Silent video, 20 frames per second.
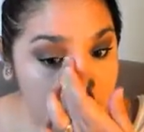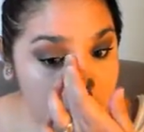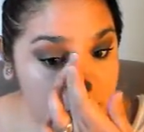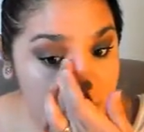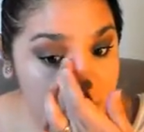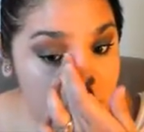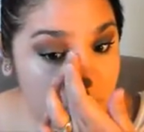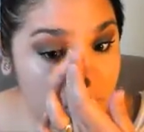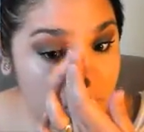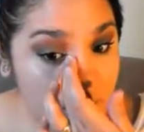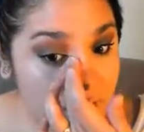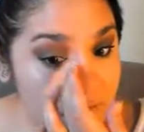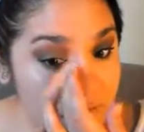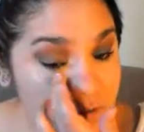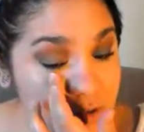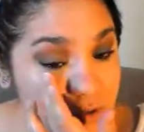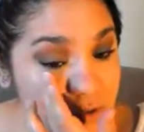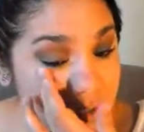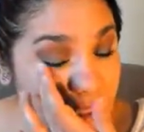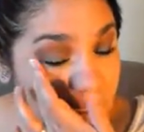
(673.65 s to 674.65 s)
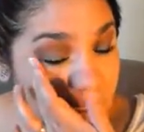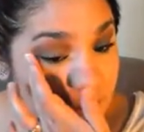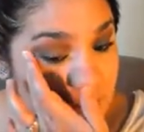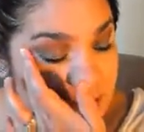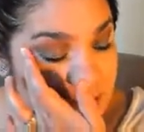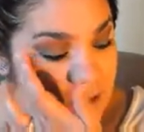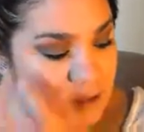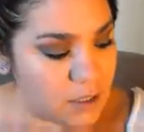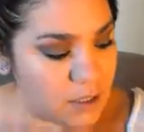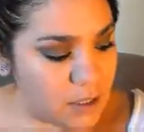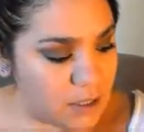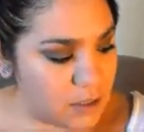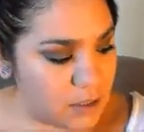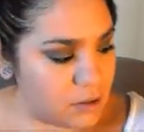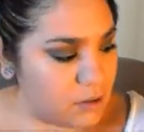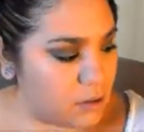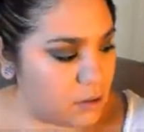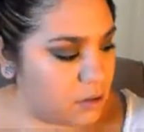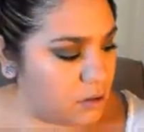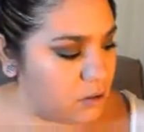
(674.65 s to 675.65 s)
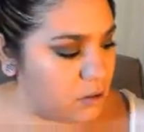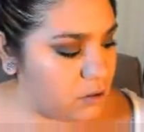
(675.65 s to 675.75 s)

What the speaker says: So after that is done,